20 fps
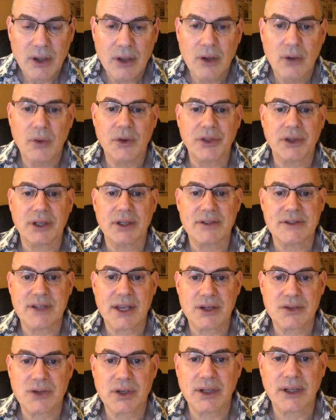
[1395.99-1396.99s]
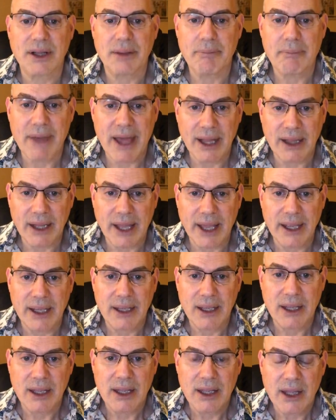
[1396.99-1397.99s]
with concentric lamellae,
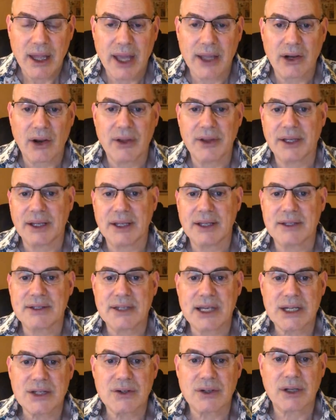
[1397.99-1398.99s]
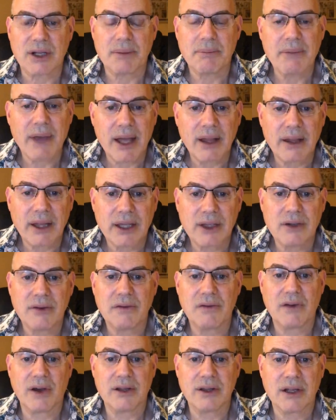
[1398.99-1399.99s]
and on the concentric lamellae you
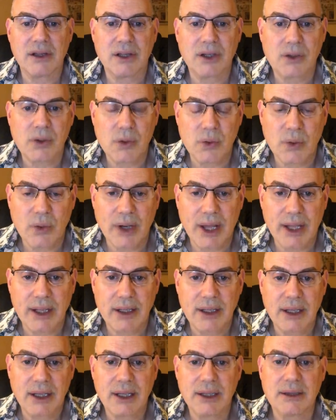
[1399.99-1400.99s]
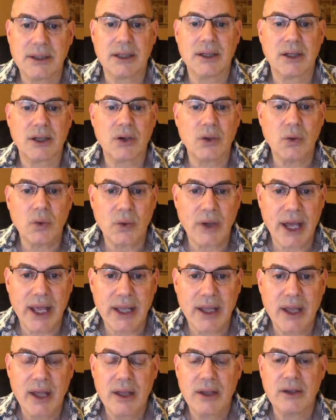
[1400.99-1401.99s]
find the lacunae. In the lacunae
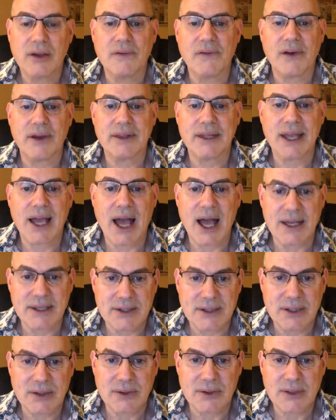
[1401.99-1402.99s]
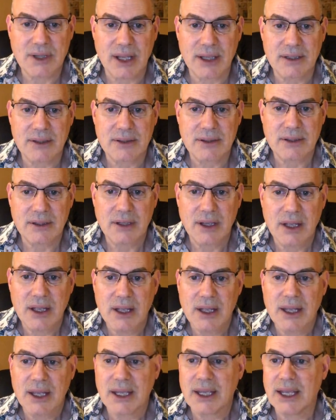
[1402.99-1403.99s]
you find the osteocytes.
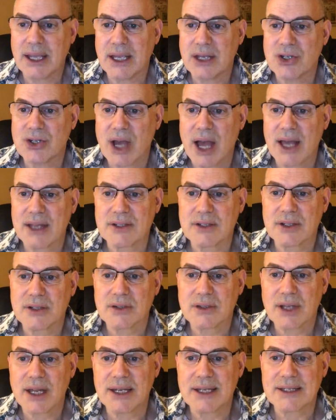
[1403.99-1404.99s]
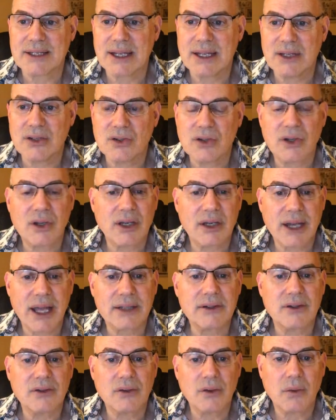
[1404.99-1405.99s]
Each osteocyte is
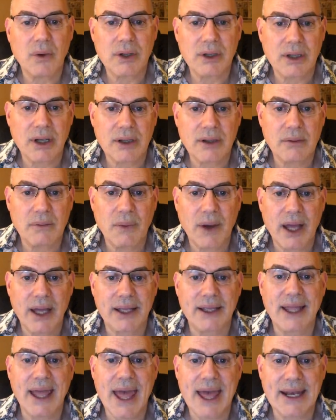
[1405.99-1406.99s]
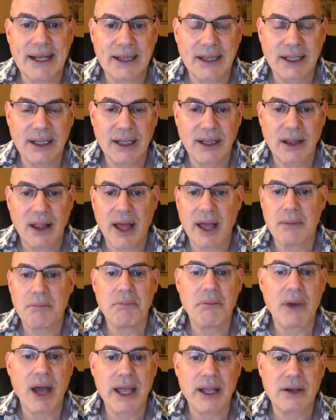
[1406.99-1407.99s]
interconnected to one another by a canaliculi, a
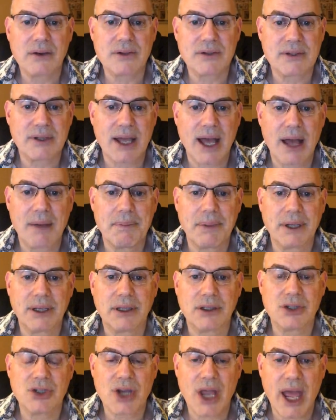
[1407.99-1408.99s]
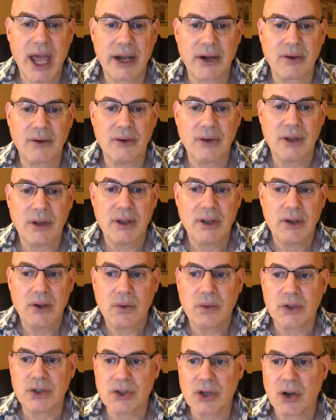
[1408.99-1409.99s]
microscopic channel,
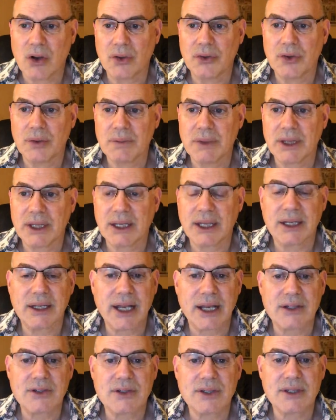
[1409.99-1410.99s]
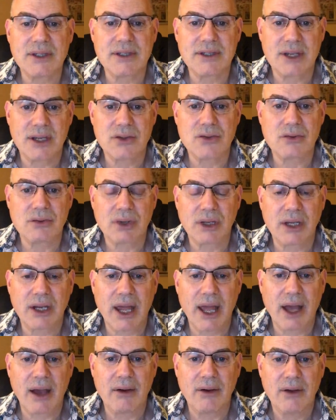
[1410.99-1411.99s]
which ultimately connects to the central
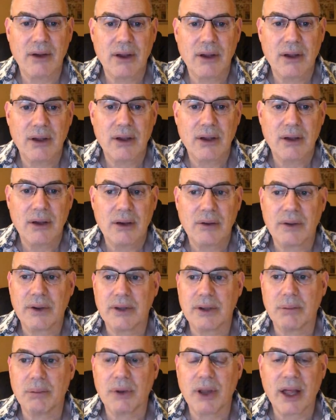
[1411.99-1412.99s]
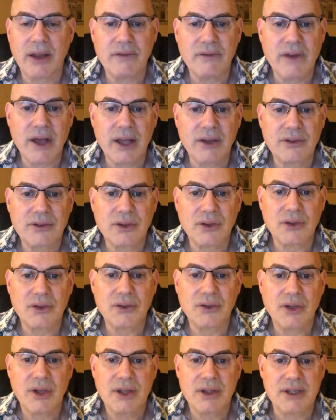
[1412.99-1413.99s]
canal, where the blood
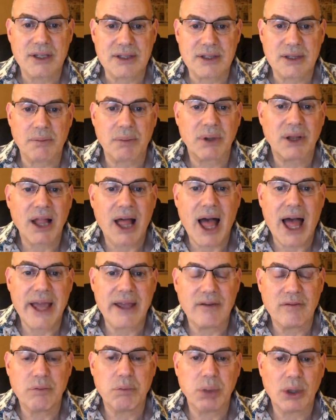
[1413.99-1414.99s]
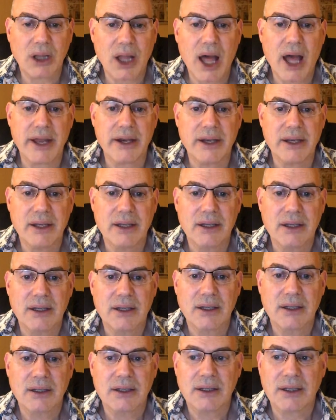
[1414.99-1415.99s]
vessels, the supply of blood,
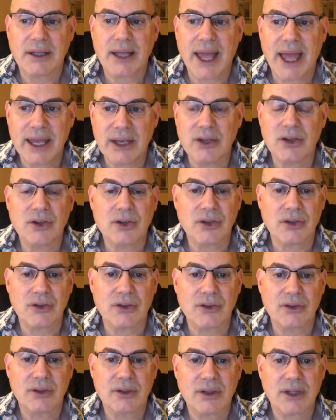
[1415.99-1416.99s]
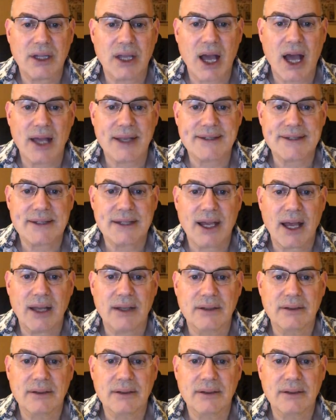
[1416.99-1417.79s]
enters the osteon.